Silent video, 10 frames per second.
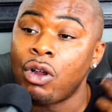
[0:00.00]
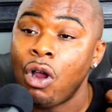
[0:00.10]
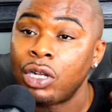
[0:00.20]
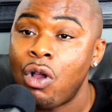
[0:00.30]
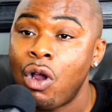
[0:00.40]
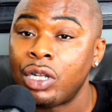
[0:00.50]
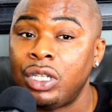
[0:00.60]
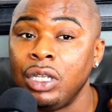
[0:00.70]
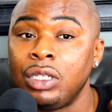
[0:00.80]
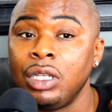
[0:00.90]

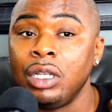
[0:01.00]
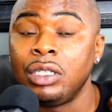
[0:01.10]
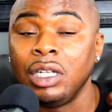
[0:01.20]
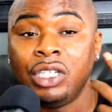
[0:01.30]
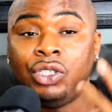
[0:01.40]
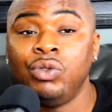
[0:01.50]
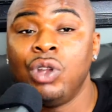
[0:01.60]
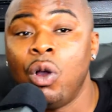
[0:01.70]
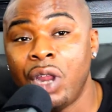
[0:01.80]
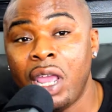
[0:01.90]
to let you
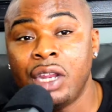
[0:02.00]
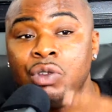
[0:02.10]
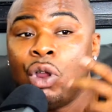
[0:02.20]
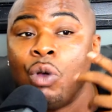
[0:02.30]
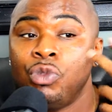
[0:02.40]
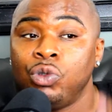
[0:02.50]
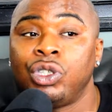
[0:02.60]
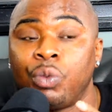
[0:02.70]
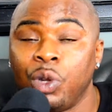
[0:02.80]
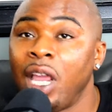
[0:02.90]
know that, you know,
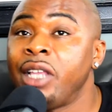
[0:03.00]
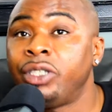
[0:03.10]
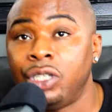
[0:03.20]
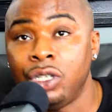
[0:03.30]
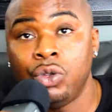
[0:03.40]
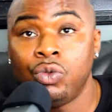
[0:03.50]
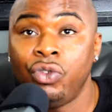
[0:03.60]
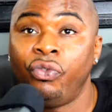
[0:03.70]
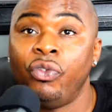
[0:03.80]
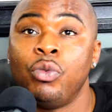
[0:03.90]
music relates to you. You
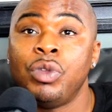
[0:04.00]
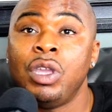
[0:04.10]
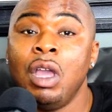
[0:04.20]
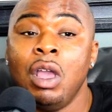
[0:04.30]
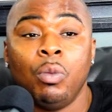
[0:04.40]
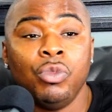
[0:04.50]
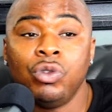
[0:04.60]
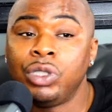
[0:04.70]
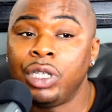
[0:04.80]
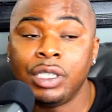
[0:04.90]
feel me?
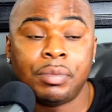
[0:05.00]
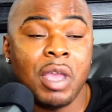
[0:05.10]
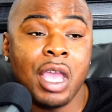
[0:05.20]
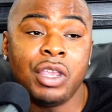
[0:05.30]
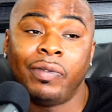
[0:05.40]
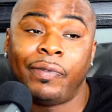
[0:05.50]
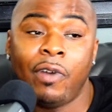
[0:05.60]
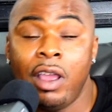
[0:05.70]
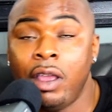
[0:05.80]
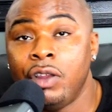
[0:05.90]
Music is, man, your
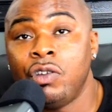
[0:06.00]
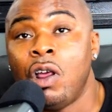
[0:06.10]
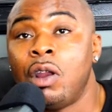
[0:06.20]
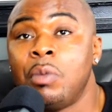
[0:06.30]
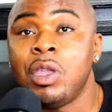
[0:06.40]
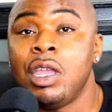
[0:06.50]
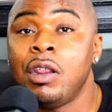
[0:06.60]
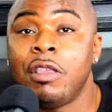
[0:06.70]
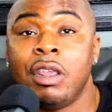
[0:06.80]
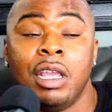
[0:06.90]
friend. You know what I
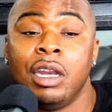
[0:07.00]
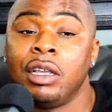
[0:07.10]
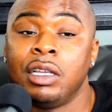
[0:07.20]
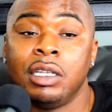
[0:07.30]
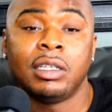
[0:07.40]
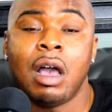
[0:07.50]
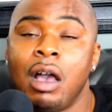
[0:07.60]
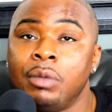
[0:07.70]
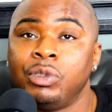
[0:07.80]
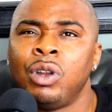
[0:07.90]
mean? In the good
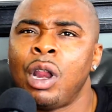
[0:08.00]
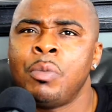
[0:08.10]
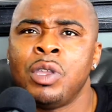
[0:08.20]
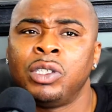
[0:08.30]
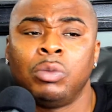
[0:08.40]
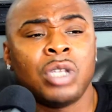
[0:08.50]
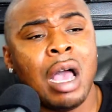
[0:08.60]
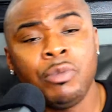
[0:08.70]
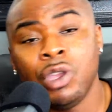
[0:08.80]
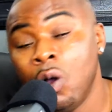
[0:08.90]
times. You know what I mean?
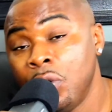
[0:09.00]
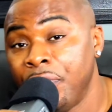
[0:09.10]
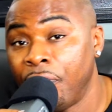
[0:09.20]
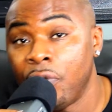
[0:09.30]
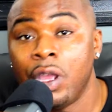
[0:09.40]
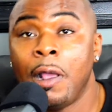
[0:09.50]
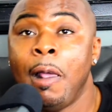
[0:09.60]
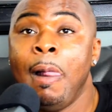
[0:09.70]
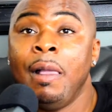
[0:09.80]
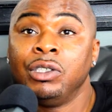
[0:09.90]
Sometimes your only friend.
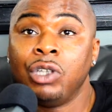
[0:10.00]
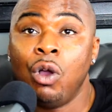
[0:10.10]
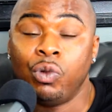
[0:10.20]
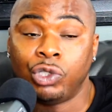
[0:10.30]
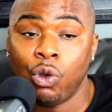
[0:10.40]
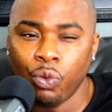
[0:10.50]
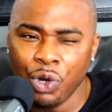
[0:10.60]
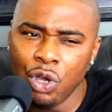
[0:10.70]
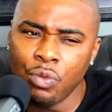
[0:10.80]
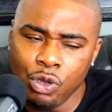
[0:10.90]
So
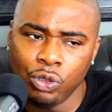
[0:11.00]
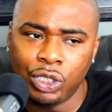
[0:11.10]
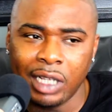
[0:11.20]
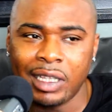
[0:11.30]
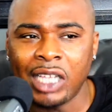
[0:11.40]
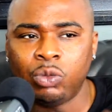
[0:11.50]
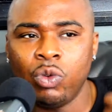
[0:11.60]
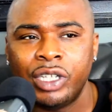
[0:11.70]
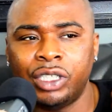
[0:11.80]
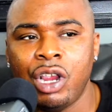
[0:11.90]
real music, that's
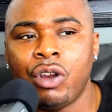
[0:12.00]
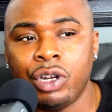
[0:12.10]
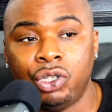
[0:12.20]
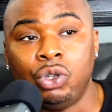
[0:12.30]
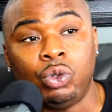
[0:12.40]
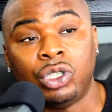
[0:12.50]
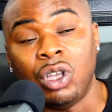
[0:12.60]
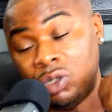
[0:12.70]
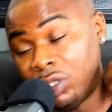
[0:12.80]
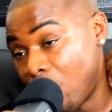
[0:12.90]
what it's here to do.
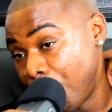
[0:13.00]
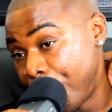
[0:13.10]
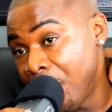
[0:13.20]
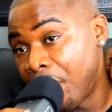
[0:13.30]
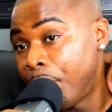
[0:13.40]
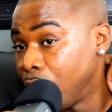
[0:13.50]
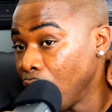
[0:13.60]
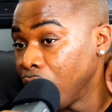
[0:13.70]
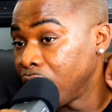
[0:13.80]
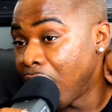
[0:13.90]
So
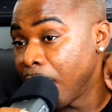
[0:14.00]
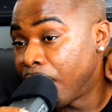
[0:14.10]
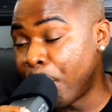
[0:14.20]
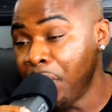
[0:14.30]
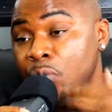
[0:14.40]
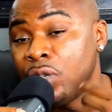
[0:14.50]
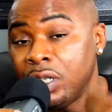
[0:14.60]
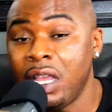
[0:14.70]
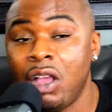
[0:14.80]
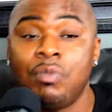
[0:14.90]
to say people to
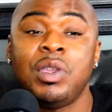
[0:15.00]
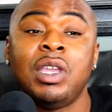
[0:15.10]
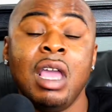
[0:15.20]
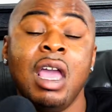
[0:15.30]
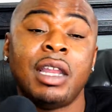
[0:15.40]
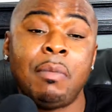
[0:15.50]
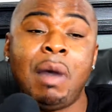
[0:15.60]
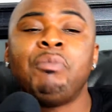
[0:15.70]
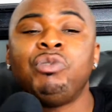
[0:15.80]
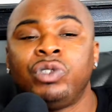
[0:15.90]
tell me that
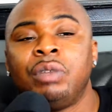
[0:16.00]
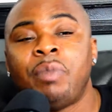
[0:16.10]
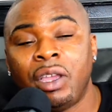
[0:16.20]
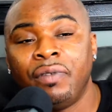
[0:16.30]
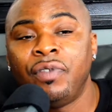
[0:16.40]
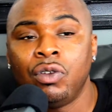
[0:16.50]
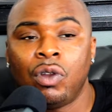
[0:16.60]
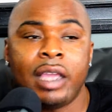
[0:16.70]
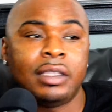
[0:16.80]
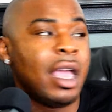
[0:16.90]
my music make them feel
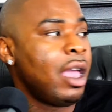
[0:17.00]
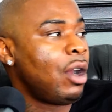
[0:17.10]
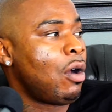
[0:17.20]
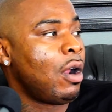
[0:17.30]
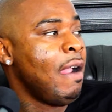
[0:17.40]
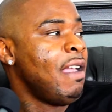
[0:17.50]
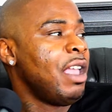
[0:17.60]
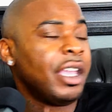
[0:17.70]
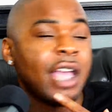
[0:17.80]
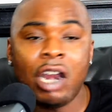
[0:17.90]
like that, or
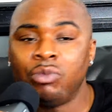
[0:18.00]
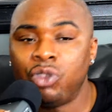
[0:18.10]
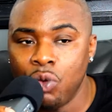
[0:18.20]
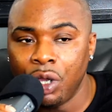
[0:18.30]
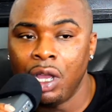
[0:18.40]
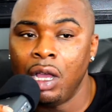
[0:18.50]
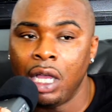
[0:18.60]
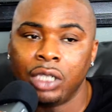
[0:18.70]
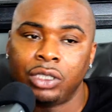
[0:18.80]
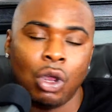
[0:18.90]
it got them through
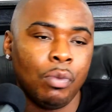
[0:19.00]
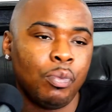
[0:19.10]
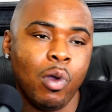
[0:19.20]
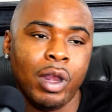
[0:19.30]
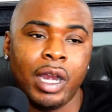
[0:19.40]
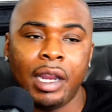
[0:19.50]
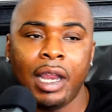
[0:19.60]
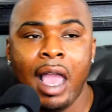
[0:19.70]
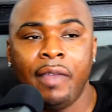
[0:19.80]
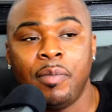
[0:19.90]
a certain point in their
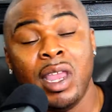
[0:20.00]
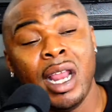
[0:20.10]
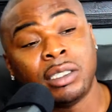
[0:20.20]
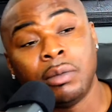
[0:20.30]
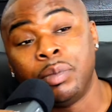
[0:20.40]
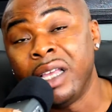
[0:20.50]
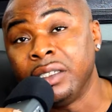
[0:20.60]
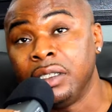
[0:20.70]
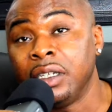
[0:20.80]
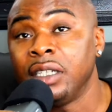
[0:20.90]
life, man, that's a
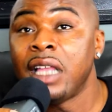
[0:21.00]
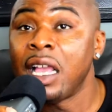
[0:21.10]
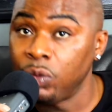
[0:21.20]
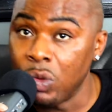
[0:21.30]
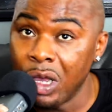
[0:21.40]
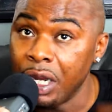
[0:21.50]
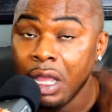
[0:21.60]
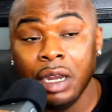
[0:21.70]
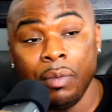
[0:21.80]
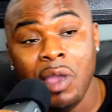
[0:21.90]
blessing, because that's what
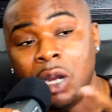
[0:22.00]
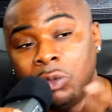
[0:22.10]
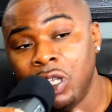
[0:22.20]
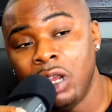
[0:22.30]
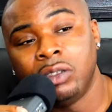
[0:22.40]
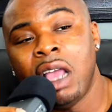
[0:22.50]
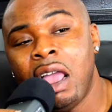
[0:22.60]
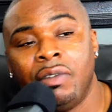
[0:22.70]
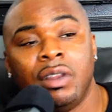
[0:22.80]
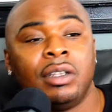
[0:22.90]
Man Upstairs
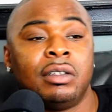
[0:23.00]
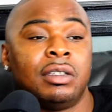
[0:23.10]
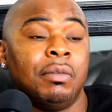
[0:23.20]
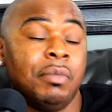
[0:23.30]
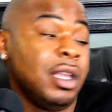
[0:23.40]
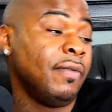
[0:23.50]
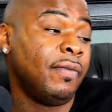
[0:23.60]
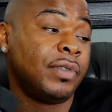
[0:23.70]
gave it to me